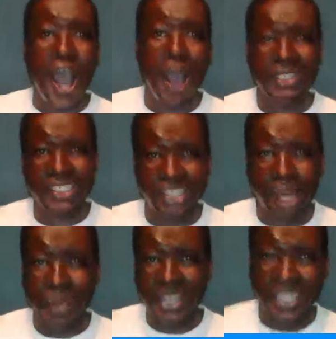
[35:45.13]
I would
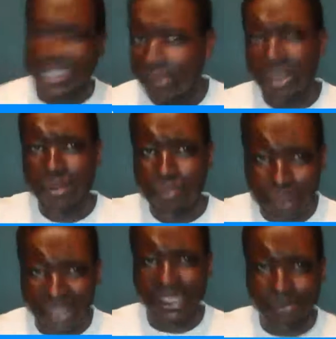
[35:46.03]
stop and get some of the best